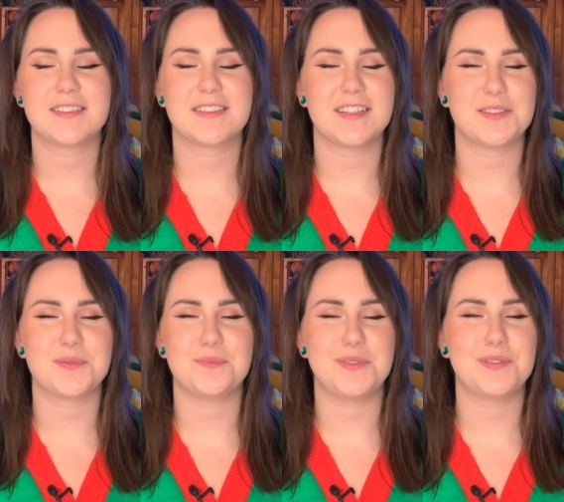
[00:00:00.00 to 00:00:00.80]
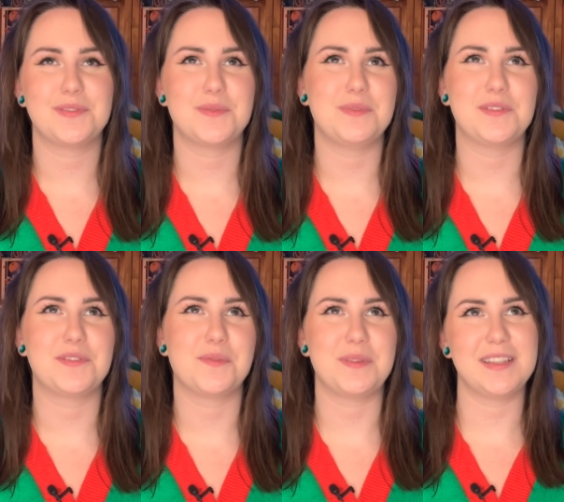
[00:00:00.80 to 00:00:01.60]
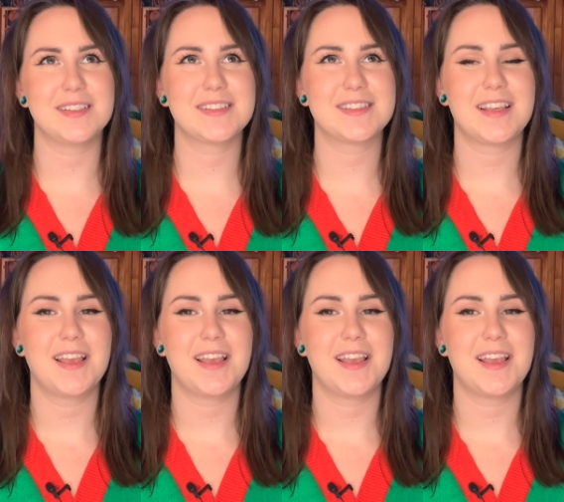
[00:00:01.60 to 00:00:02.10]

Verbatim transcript: this beautiful, beautiful piece.